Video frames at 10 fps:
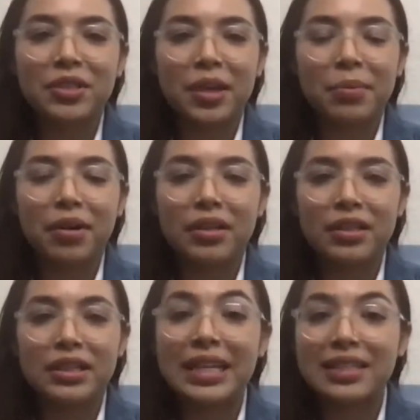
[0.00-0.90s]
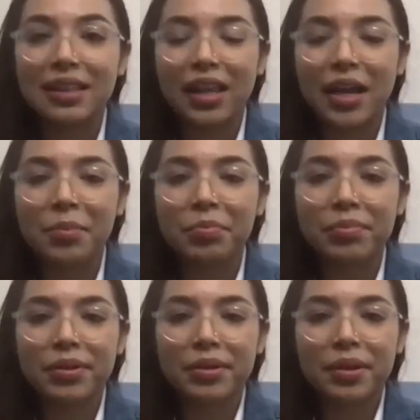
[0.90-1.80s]
I brought a desk lamp,
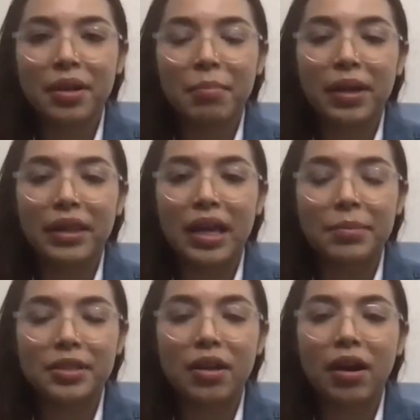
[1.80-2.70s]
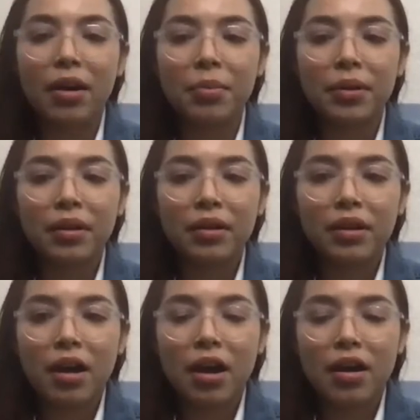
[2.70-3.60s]
my laptop,
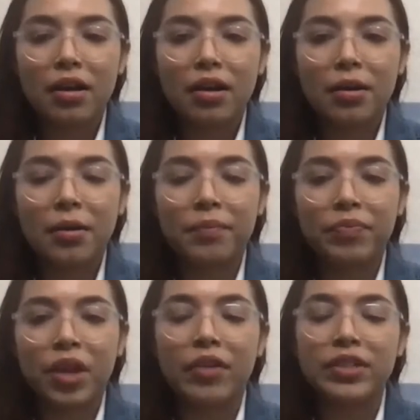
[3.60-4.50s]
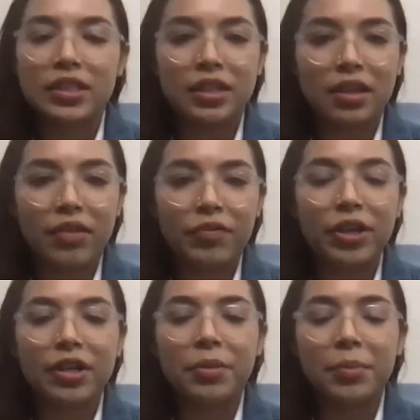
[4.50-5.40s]
obviously a
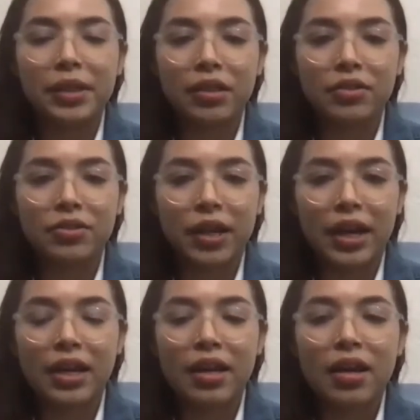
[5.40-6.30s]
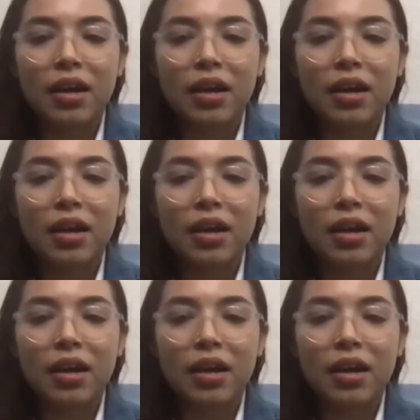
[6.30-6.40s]
comforter, pillows, right?